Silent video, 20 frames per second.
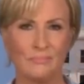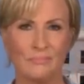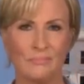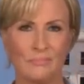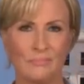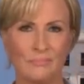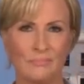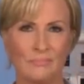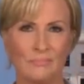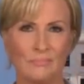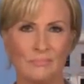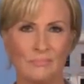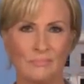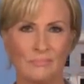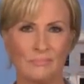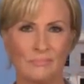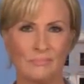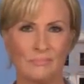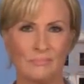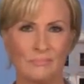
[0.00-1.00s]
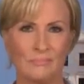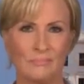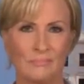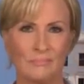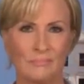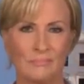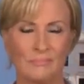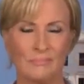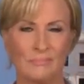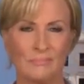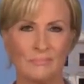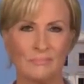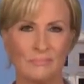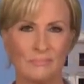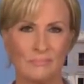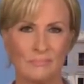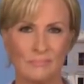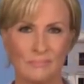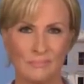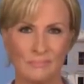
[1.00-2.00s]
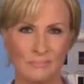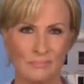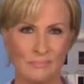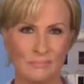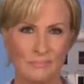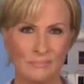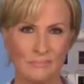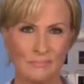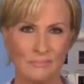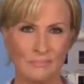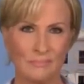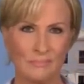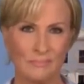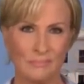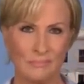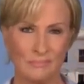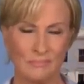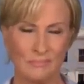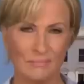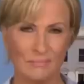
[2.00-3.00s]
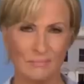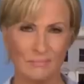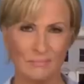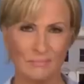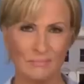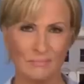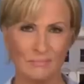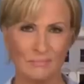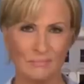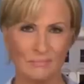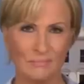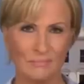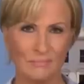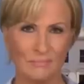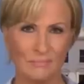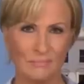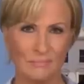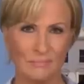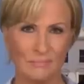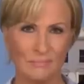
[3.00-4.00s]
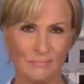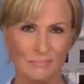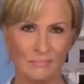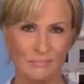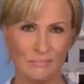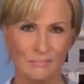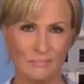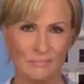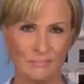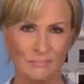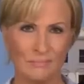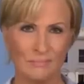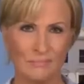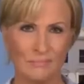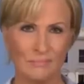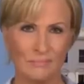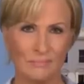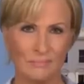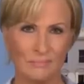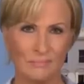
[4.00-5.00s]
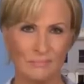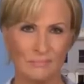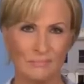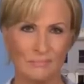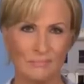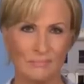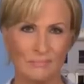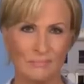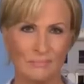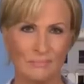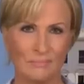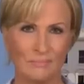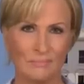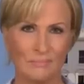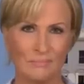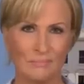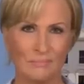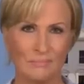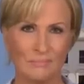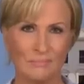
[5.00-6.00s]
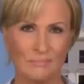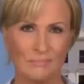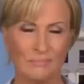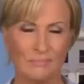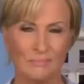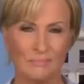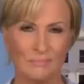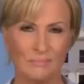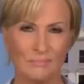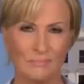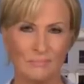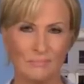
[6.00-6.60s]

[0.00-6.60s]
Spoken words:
This person isn't speaking.